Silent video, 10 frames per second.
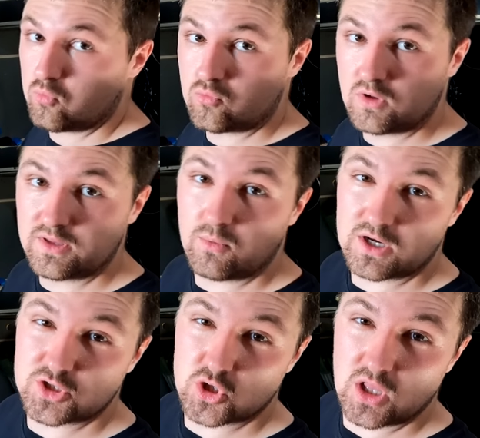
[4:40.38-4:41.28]
Really
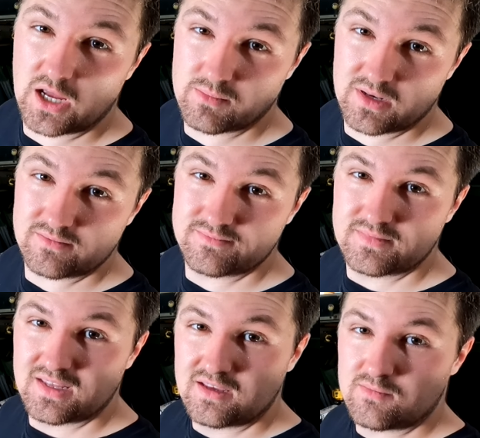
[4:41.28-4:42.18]
watch your alignment.
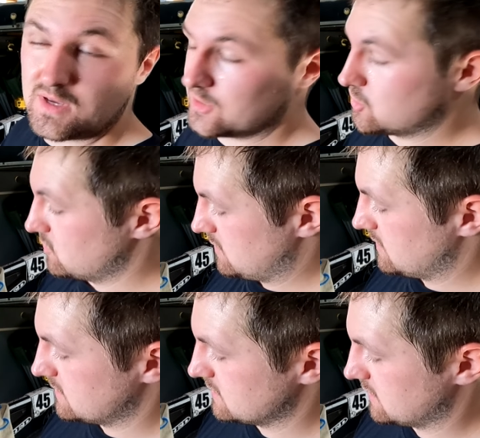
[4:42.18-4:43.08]
Make sure that
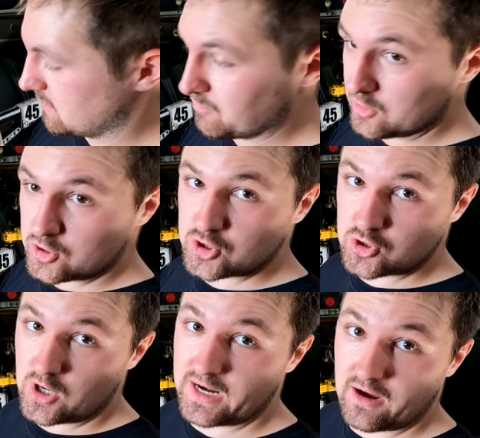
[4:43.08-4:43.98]
this is gonna push
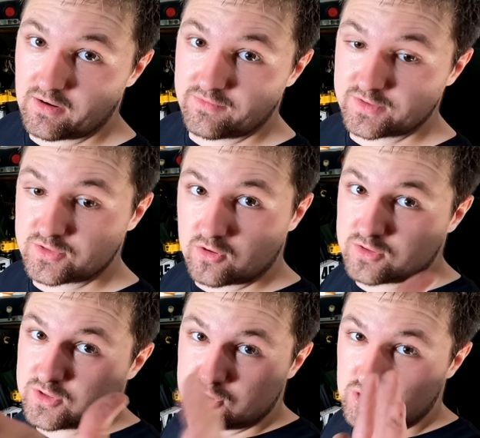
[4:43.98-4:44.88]
straight out. If it
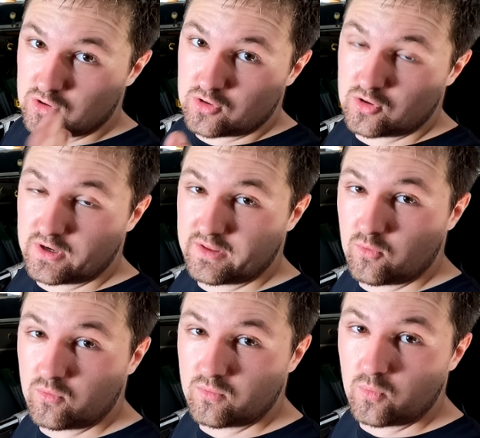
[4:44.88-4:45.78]
starts to turn or
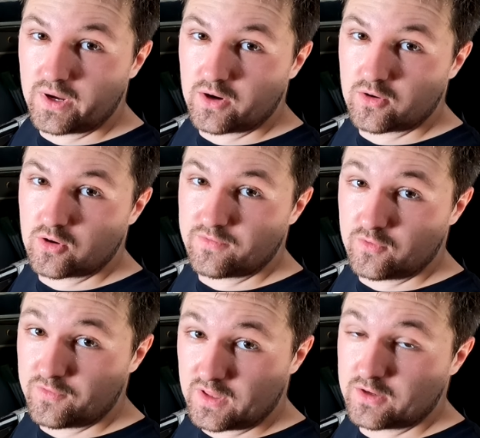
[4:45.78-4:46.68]
anything weird, or if
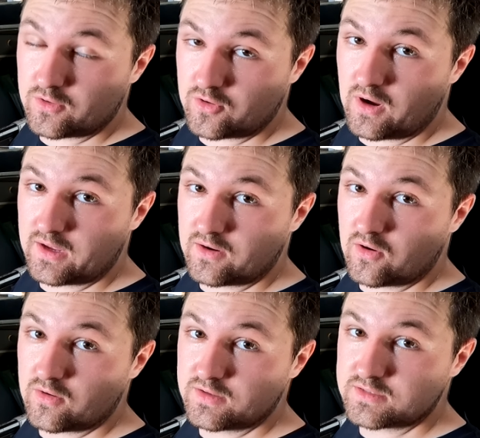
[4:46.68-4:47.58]
you feel like you're cranking
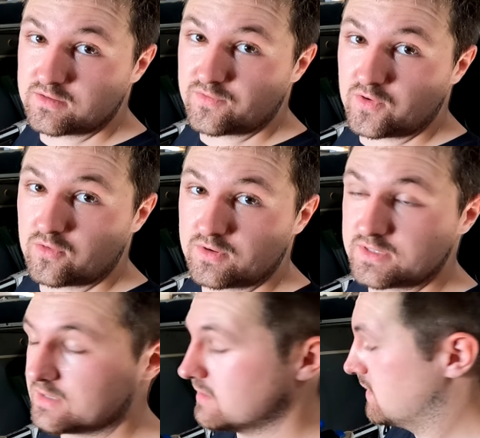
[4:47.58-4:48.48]
hard on this thing for no
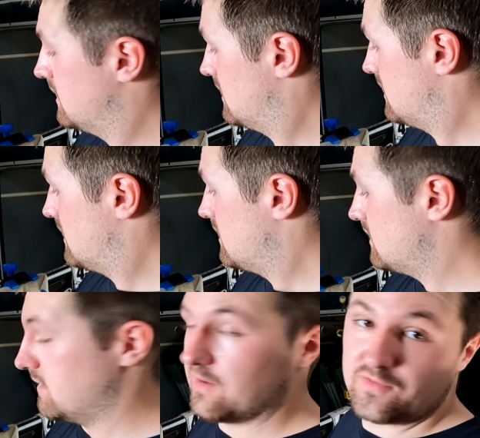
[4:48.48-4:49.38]
reason,
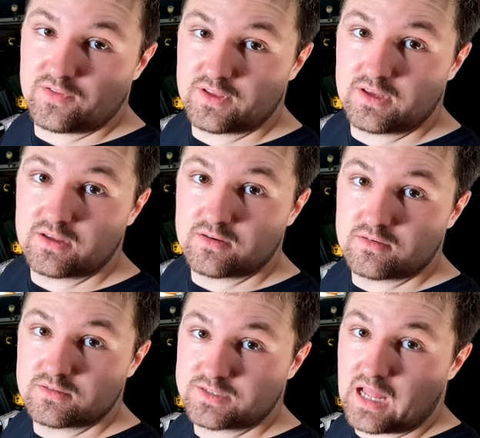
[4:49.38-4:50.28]
definitely
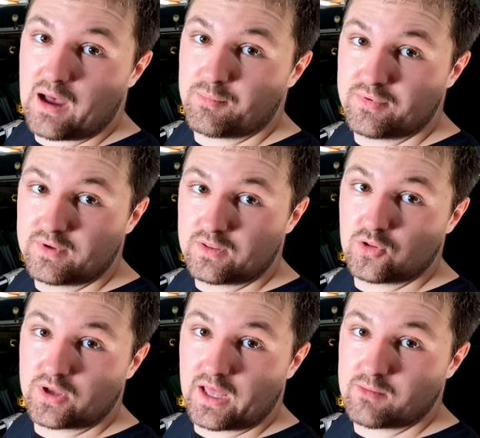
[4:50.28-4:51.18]
stop and
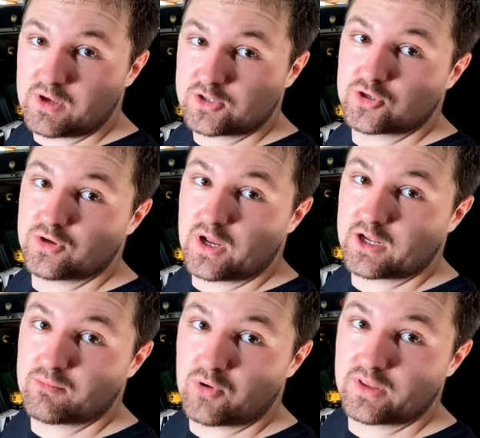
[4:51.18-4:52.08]
look at it. Make sure you're not
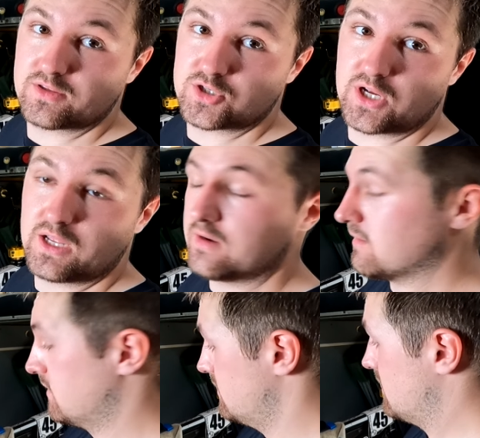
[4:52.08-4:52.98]
gonna break the chain
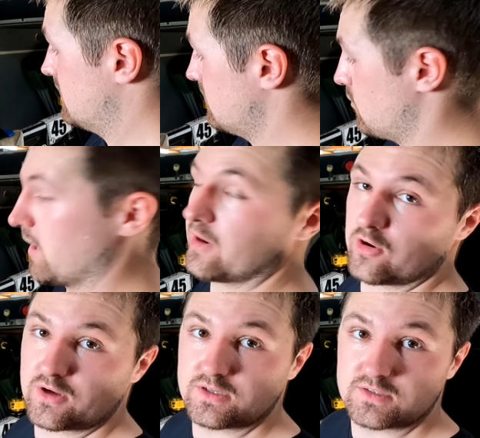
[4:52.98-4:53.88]

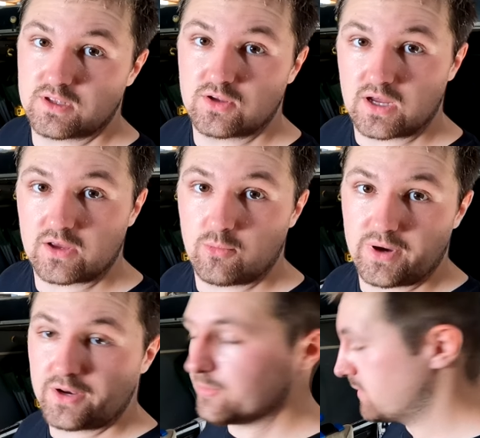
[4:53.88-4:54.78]
breaker, because then you gotta go buy a new